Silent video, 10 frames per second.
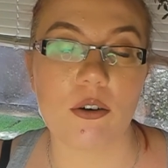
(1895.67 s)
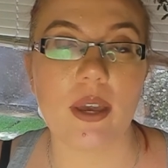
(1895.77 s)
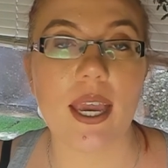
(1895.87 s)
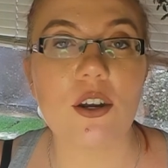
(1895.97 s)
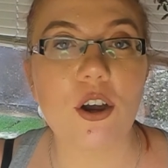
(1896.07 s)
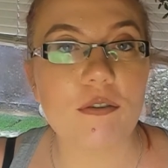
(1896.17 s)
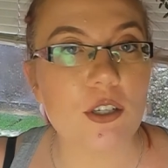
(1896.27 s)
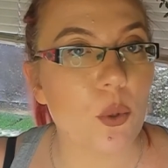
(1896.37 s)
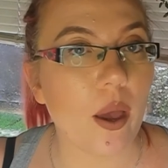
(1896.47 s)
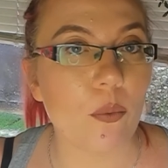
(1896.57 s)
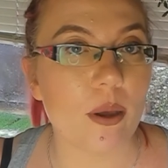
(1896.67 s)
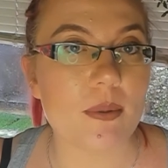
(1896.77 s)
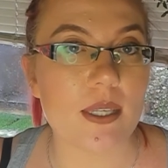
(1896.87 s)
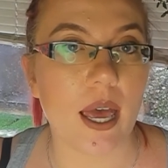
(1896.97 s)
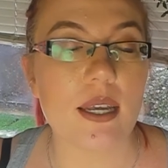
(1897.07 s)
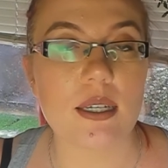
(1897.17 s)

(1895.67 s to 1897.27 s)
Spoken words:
head over to our website,